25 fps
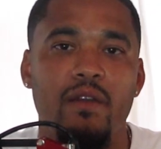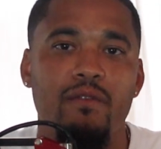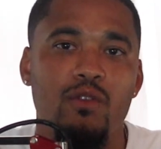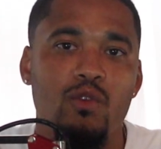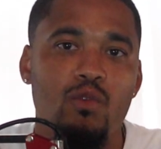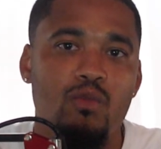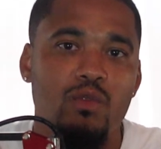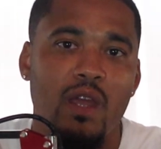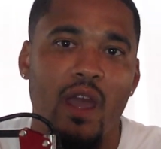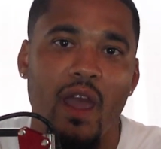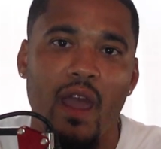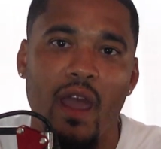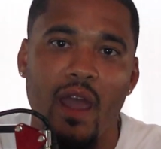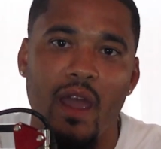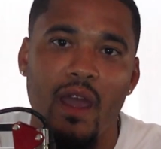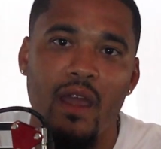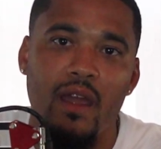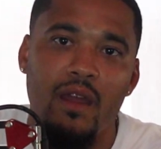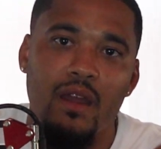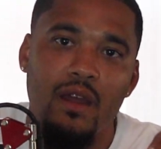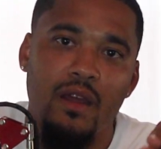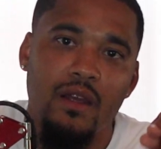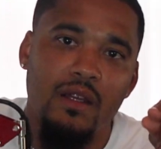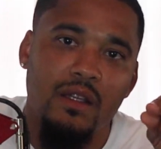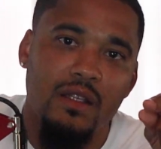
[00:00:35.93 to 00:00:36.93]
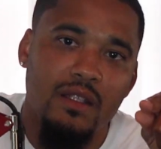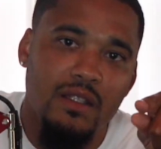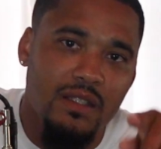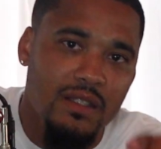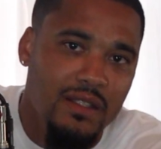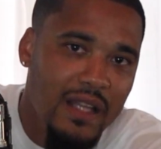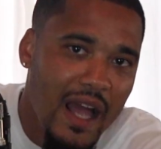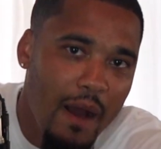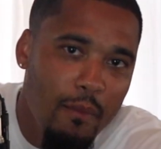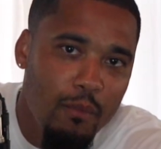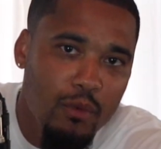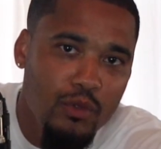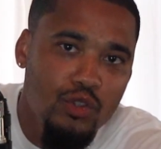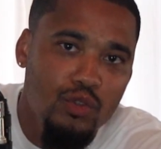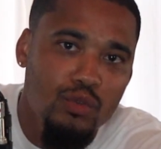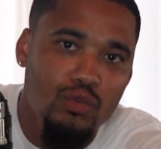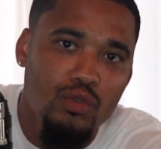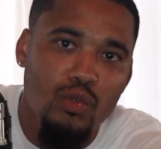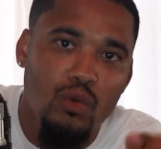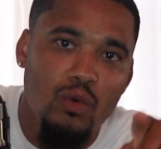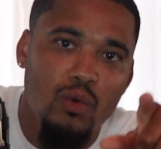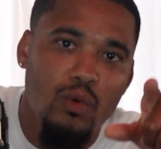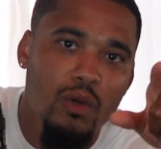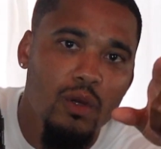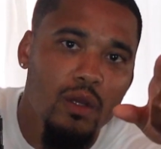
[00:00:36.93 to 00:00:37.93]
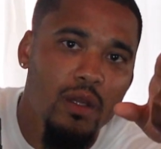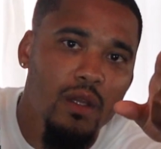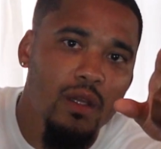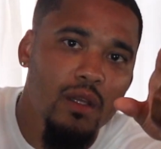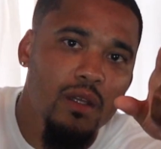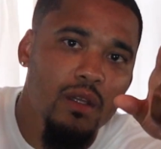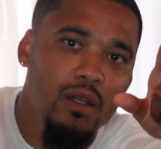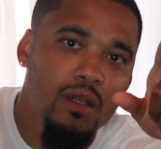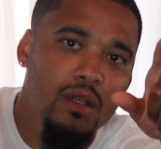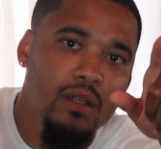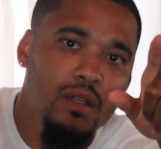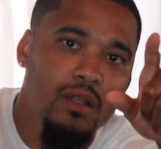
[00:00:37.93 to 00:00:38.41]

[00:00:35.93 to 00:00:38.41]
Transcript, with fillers: If you can, stop what you're doing.